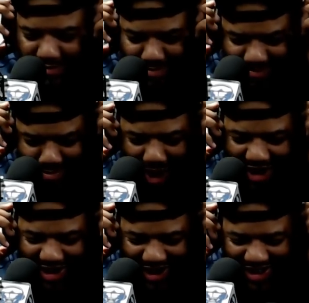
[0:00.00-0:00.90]
My
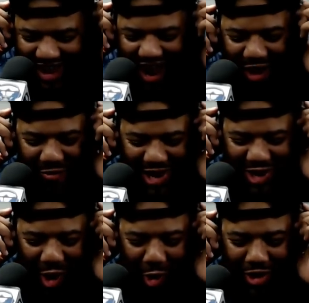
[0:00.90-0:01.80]
nigga, yeah, I already
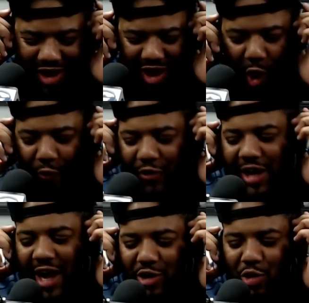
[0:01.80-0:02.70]
know. Hopefully
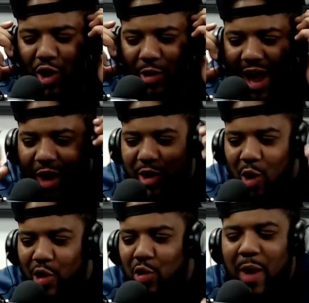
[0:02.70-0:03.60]
that do go down
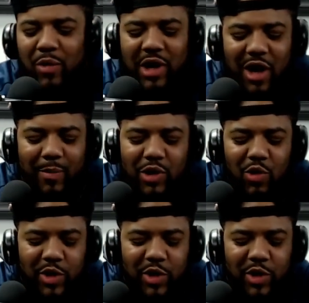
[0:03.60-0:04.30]
though, and you able to come through and